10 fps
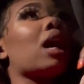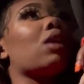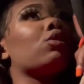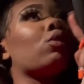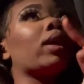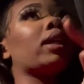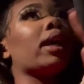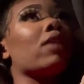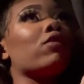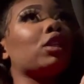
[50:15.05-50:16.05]
I don't know what
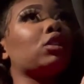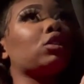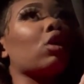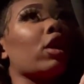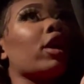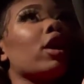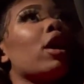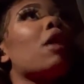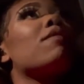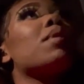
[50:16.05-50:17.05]
day I'm gonna start,
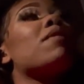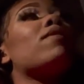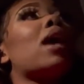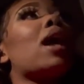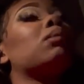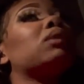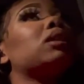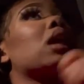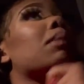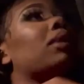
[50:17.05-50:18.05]
but
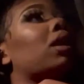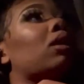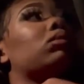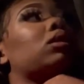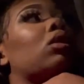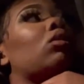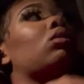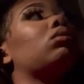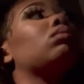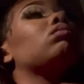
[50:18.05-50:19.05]
Vlogmas coming up,
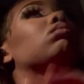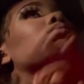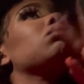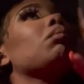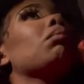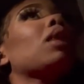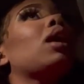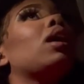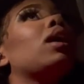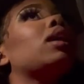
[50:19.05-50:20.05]

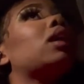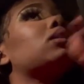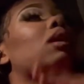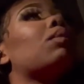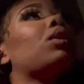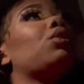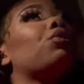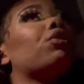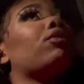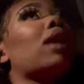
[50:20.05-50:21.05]
so that's what I wanna
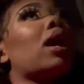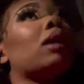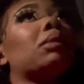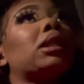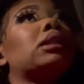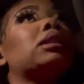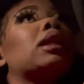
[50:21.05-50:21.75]
do for Vlogmas.